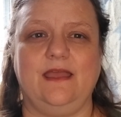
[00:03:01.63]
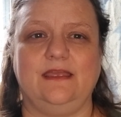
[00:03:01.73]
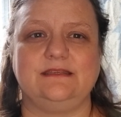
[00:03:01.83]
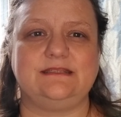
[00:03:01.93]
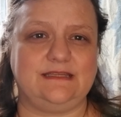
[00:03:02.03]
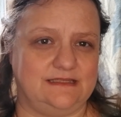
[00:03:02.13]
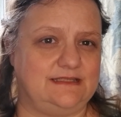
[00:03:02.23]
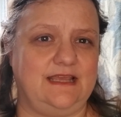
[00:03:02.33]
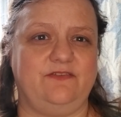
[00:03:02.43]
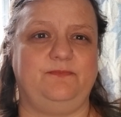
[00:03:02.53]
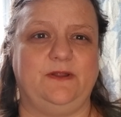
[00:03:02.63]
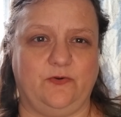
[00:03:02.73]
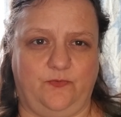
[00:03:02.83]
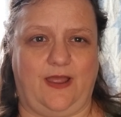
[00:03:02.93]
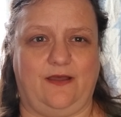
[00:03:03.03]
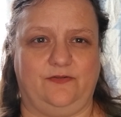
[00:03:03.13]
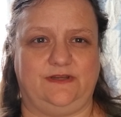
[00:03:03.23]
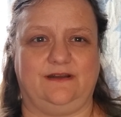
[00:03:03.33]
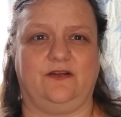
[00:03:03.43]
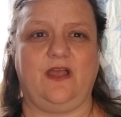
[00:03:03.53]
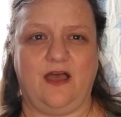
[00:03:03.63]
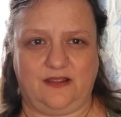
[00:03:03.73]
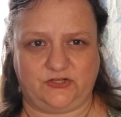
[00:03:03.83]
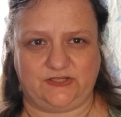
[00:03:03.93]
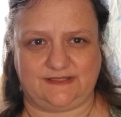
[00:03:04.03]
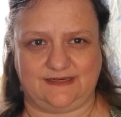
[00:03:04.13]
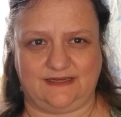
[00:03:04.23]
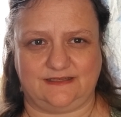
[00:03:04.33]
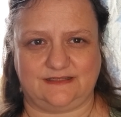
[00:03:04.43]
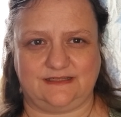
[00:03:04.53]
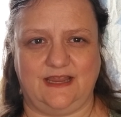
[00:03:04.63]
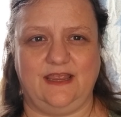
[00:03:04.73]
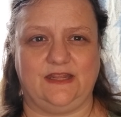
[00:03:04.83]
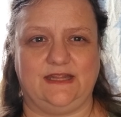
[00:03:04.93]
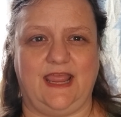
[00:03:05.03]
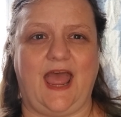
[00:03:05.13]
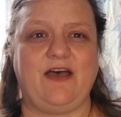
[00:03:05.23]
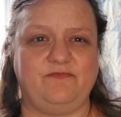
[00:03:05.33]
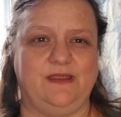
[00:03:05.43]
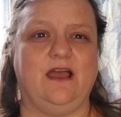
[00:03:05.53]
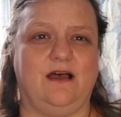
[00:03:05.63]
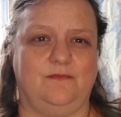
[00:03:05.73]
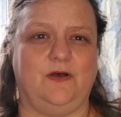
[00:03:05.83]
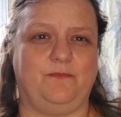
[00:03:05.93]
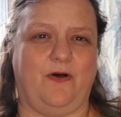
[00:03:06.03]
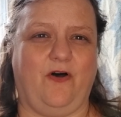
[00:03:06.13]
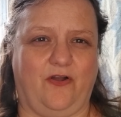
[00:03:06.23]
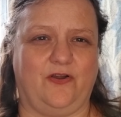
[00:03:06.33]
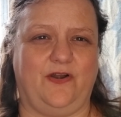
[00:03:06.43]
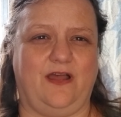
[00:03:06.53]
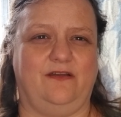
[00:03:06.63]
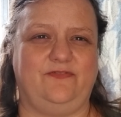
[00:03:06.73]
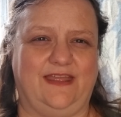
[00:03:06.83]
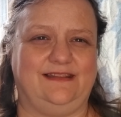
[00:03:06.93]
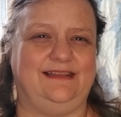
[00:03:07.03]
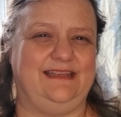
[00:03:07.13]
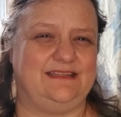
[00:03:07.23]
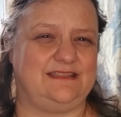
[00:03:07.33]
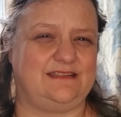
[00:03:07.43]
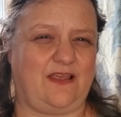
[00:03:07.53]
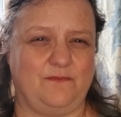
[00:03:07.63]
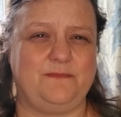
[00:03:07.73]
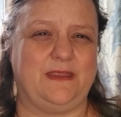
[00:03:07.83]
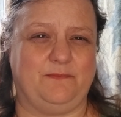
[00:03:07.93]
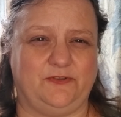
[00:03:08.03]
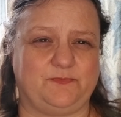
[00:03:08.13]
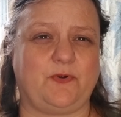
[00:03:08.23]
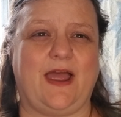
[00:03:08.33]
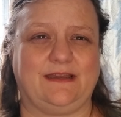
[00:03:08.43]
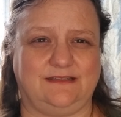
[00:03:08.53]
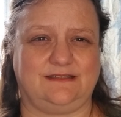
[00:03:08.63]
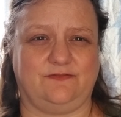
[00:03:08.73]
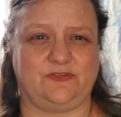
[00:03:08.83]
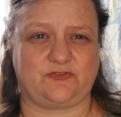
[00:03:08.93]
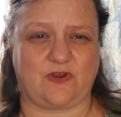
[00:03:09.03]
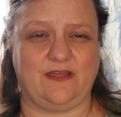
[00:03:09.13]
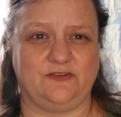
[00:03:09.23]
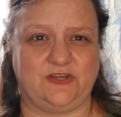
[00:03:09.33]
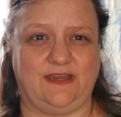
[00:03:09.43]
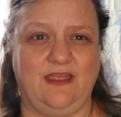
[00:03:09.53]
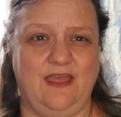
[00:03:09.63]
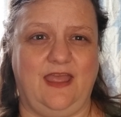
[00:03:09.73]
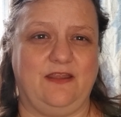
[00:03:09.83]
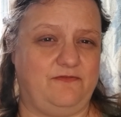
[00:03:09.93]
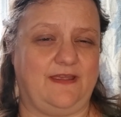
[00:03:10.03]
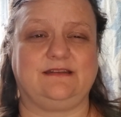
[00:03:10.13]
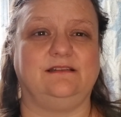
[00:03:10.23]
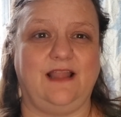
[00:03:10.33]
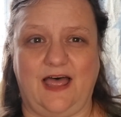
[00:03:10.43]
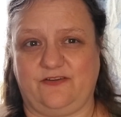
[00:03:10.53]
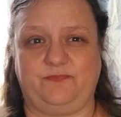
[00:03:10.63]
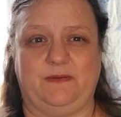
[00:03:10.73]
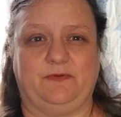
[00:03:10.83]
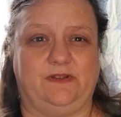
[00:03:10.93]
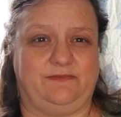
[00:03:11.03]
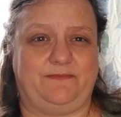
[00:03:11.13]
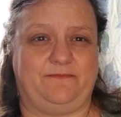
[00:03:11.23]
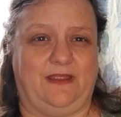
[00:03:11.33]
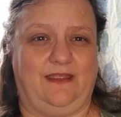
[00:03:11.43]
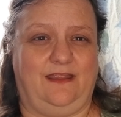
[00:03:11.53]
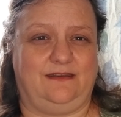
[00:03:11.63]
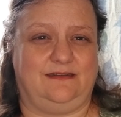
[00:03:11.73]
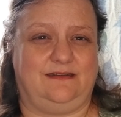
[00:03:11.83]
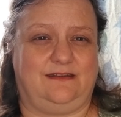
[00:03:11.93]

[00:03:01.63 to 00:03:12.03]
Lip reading: Since they've been around in our consciousness, they have become a part of at least some people's practice of astrology. And in fact, a lot of people, and